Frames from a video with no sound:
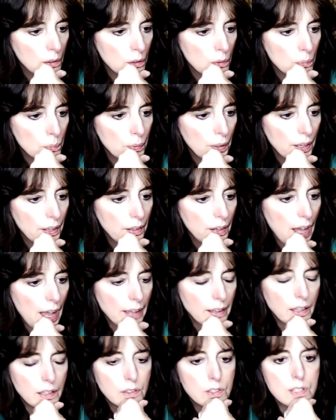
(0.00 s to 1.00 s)
But
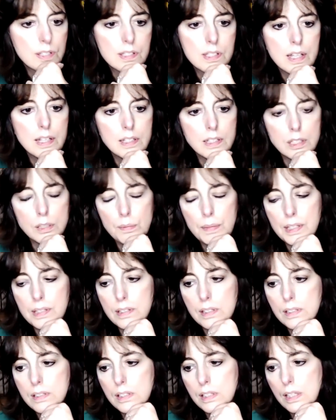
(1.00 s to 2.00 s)
I just send it to me,
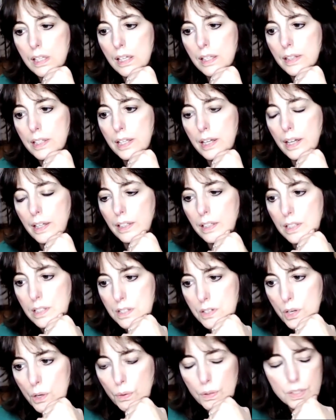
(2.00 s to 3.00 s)
CC, and then I can
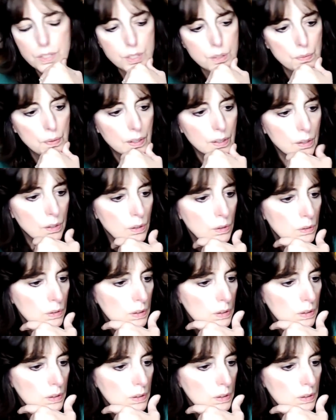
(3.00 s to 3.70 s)
show it tomorrow.